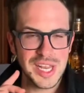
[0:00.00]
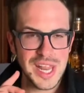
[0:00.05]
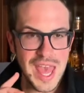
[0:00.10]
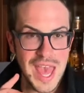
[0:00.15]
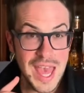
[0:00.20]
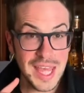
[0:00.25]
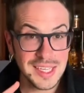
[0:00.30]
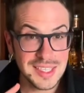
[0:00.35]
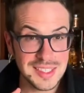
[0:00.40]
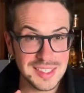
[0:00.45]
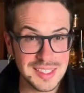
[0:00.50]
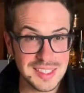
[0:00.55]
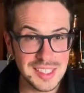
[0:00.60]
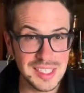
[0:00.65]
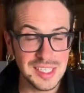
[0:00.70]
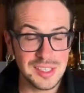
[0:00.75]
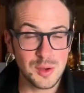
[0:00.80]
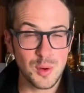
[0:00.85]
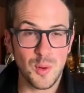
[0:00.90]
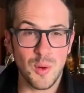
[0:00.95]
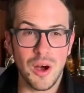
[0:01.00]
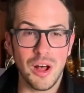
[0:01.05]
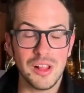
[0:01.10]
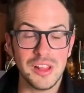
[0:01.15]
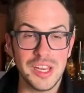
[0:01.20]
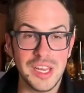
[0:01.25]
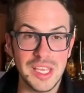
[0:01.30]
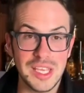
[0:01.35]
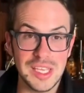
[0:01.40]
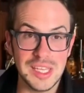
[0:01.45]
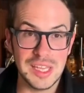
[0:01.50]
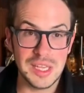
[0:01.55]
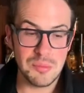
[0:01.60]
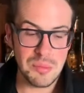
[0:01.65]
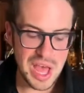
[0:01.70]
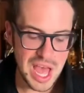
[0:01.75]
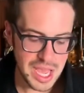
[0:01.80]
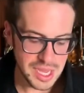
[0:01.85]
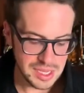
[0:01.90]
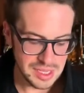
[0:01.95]
aniseed quality in the
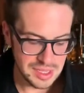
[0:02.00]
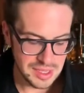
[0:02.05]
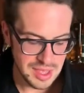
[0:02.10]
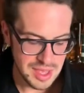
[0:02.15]
back,